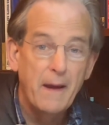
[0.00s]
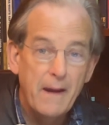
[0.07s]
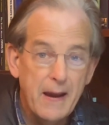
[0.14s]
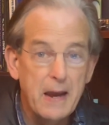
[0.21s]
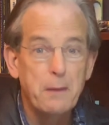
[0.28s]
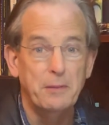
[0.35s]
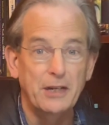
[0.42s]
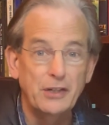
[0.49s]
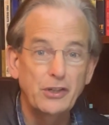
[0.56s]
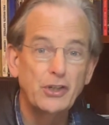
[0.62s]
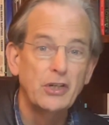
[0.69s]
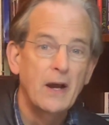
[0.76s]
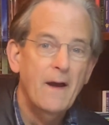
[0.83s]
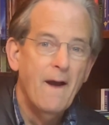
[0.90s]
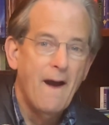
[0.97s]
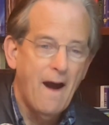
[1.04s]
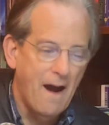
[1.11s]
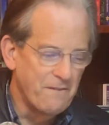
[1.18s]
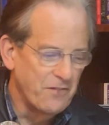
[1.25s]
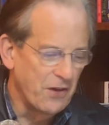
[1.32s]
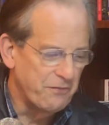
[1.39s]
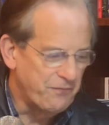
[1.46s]
image
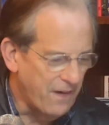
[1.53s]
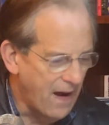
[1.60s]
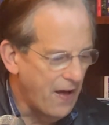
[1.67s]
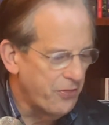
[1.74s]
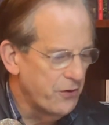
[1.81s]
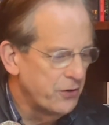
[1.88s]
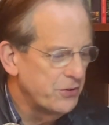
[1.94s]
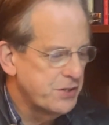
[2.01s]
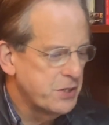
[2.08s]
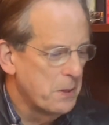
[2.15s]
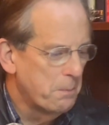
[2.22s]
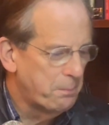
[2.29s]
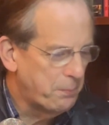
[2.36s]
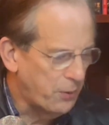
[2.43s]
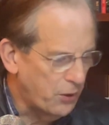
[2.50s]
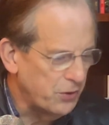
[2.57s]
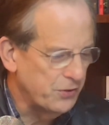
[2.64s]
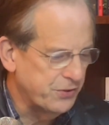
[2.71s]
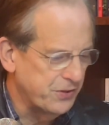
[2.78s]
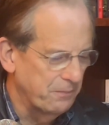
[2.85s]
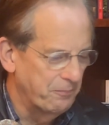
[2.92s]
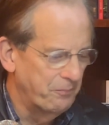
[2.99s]
of the Father's
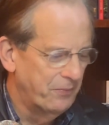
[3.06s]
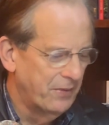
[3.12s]
person.